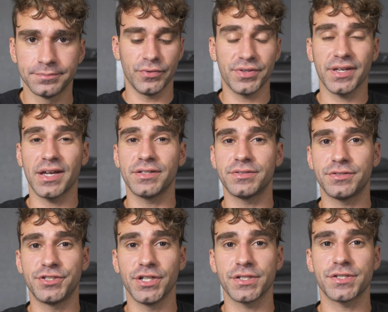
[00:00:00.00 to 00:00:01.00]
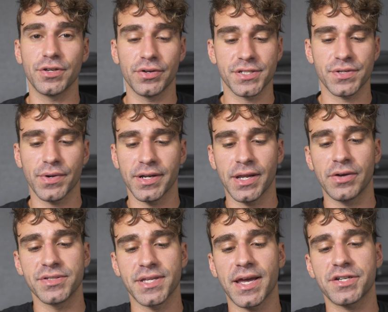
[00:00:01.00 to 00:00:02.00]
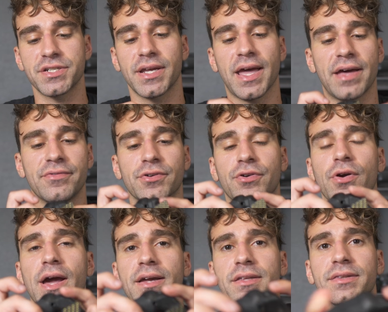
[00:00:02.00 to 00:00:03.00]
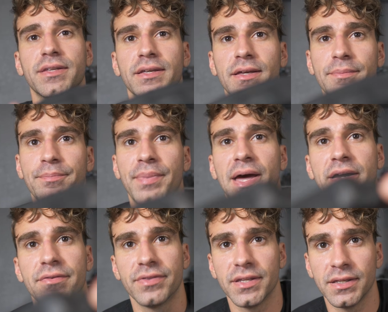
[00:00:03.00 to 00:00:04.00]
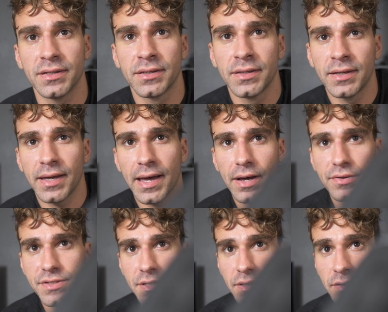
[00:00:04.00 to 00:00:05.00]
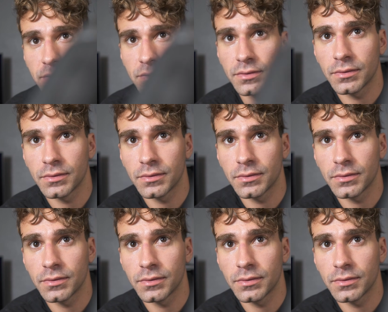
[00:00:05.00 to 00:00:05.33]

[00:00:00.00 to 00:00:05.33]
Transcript: One thing I just noticed right now is actually I have a crack in the back of the housing.